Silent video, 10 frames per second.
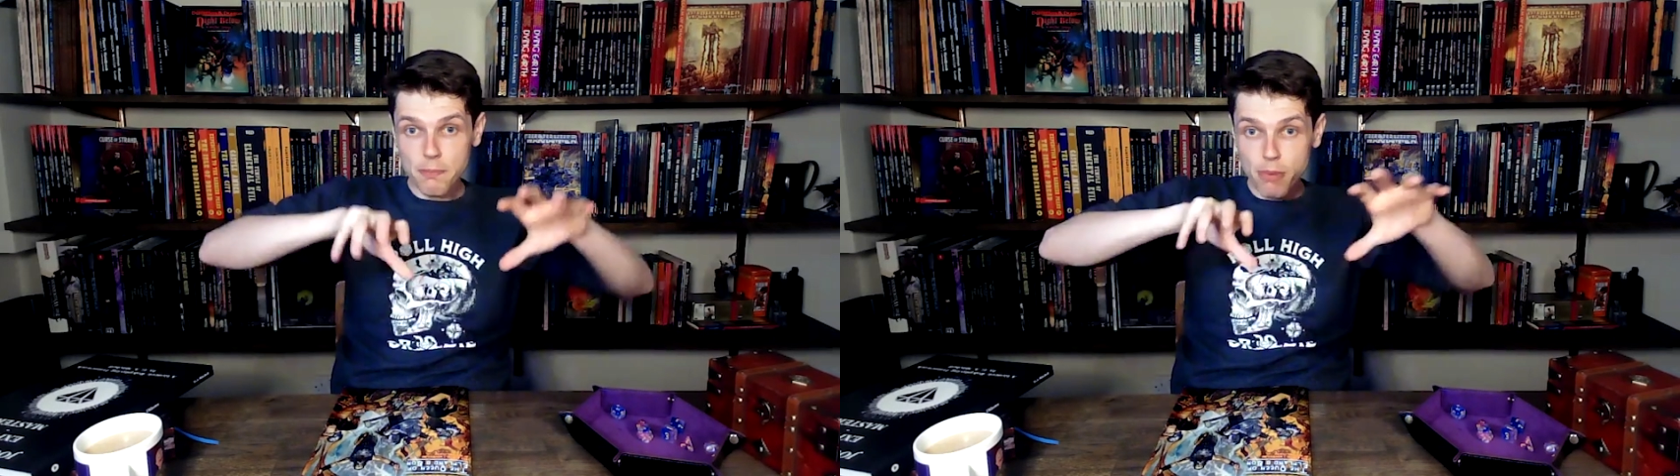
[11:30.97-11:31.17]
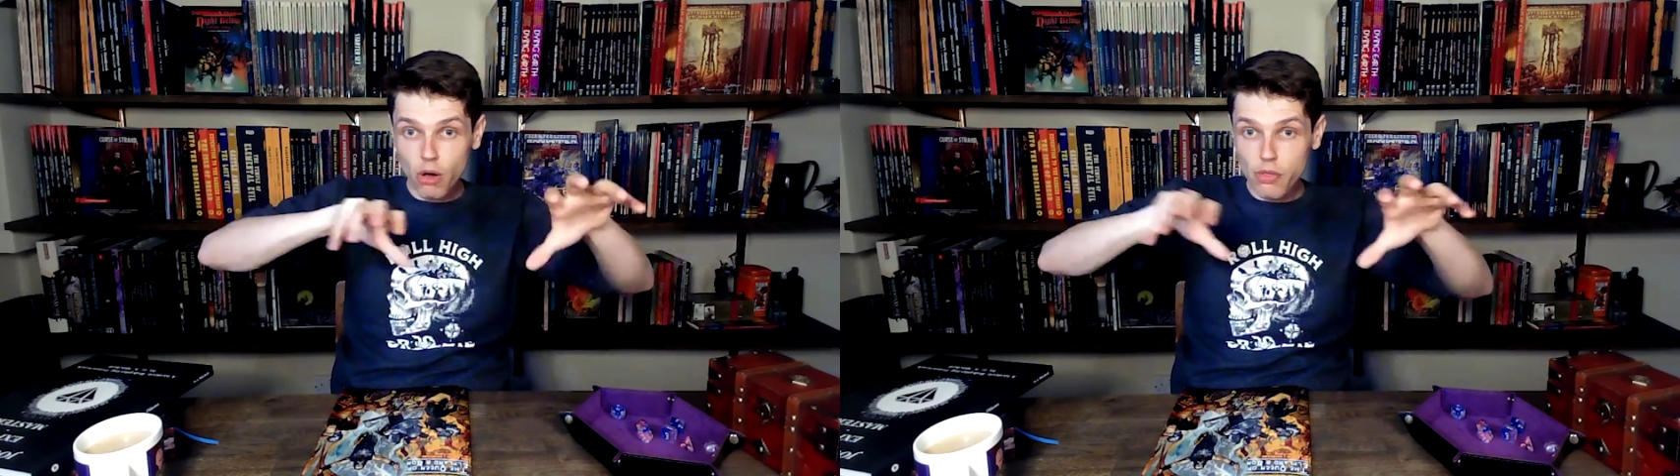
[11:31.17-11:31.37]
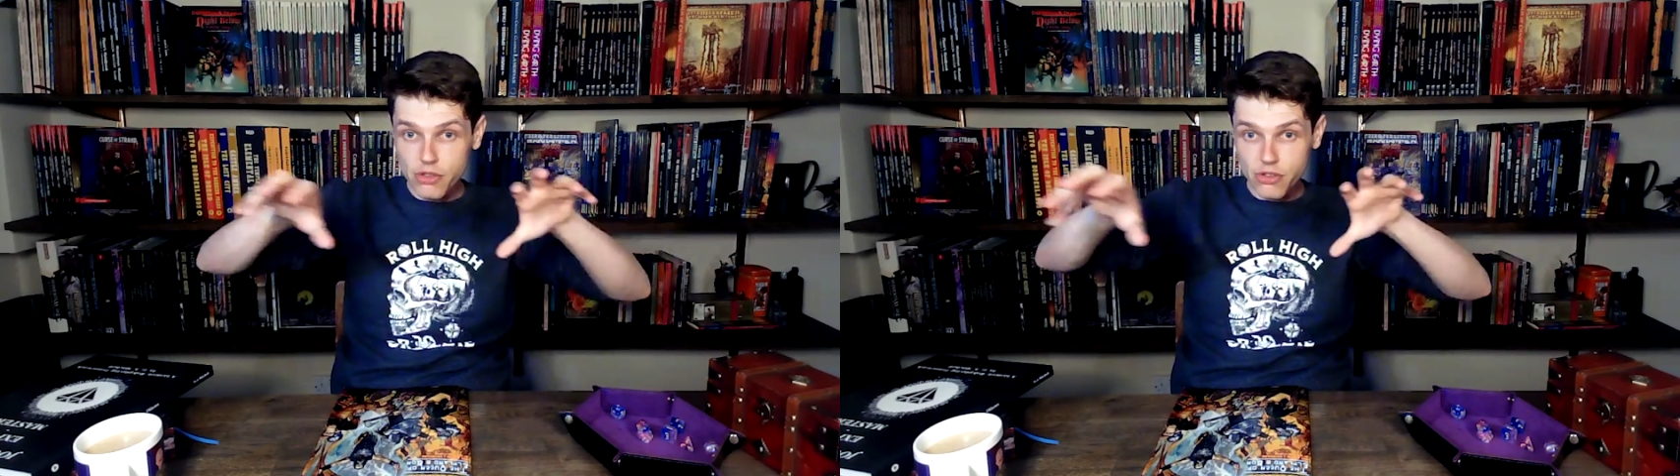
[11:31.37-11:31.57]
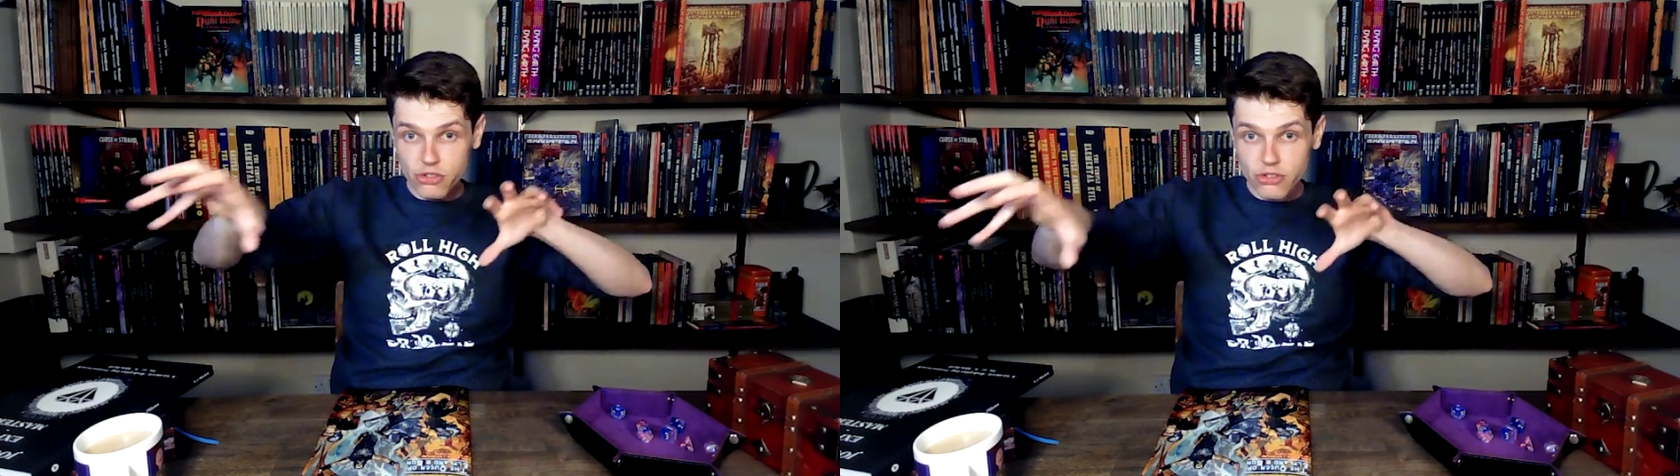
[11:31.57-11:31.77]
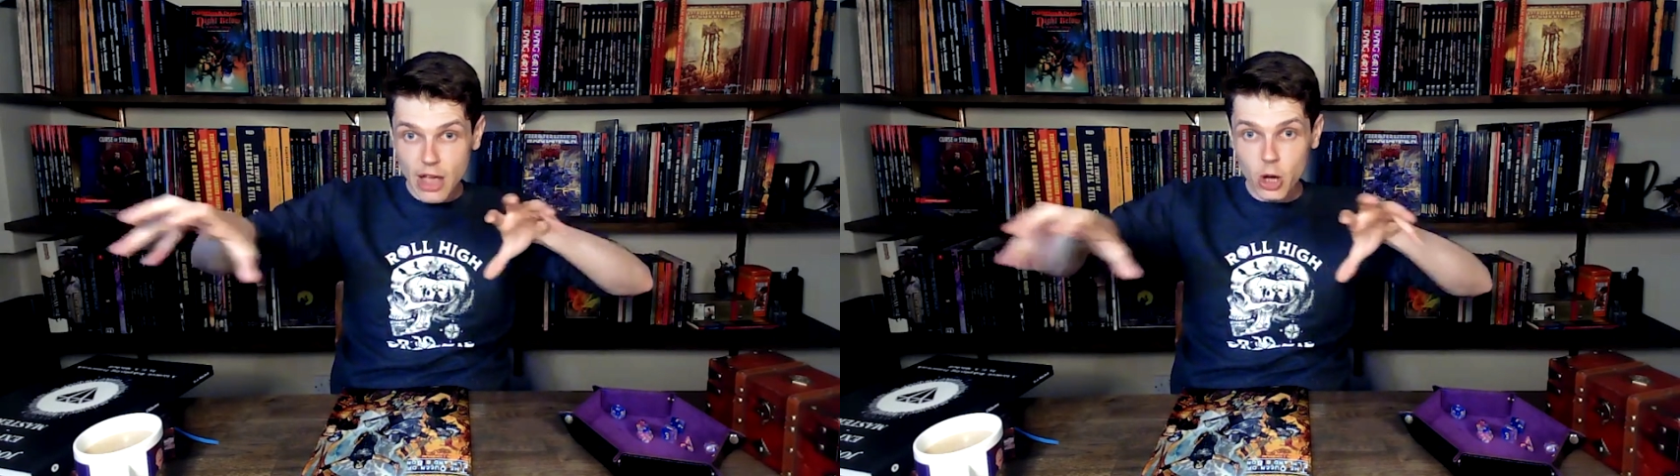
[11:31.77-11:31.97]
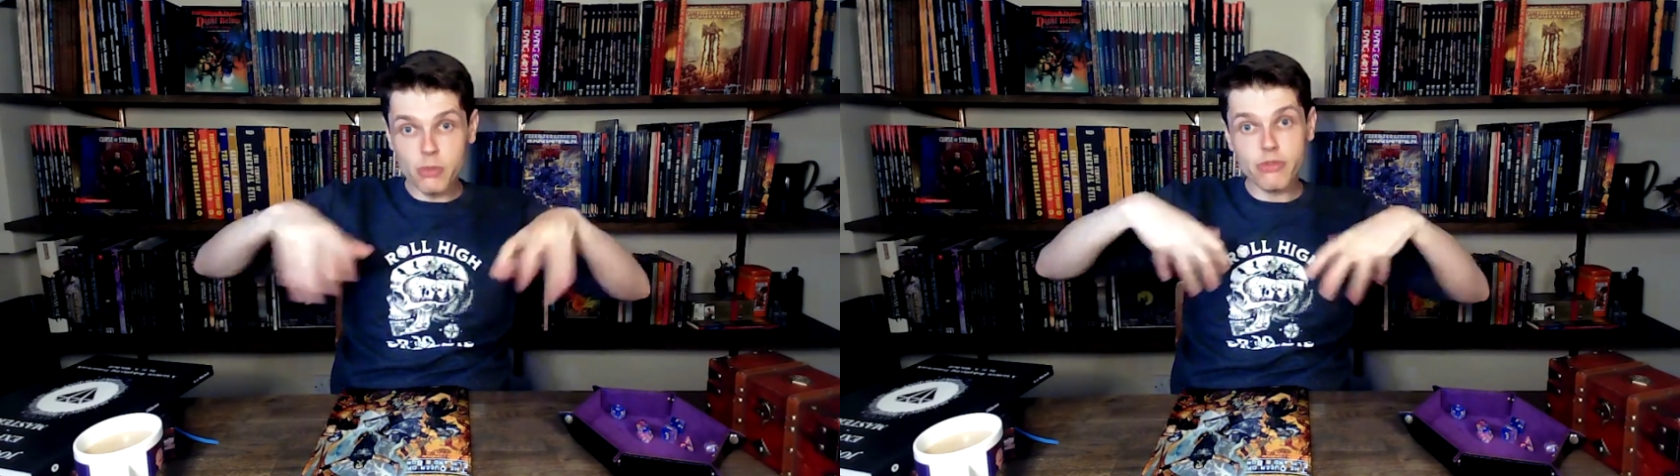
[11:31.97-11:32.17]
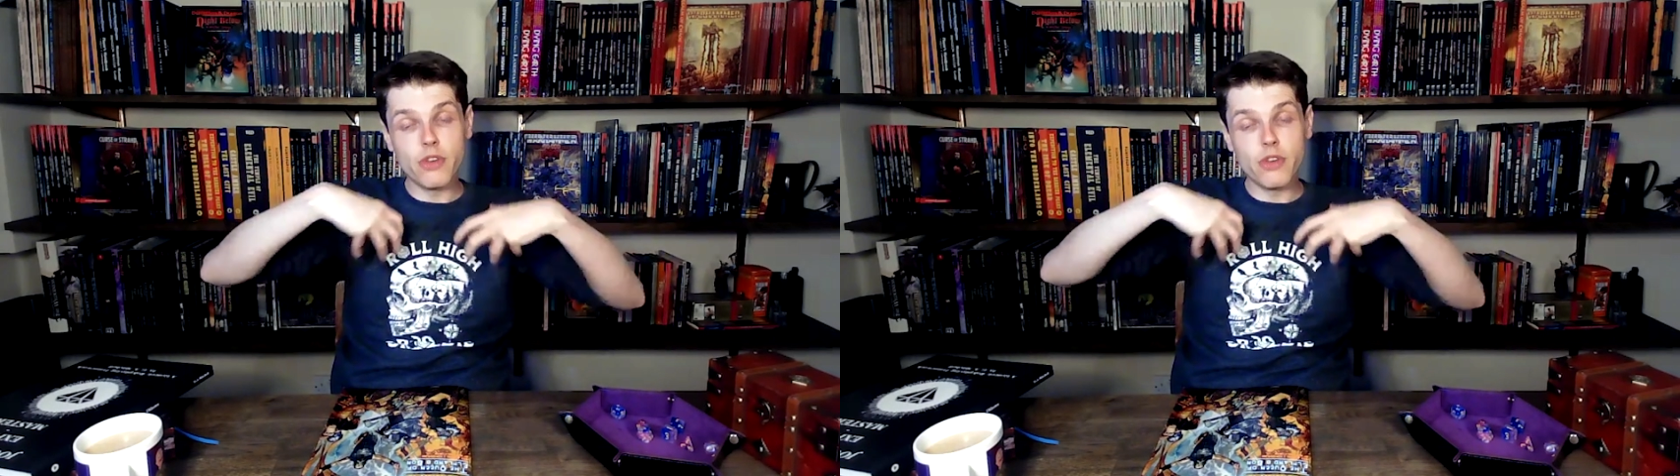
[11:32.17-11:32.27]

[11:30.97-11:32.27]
both as setups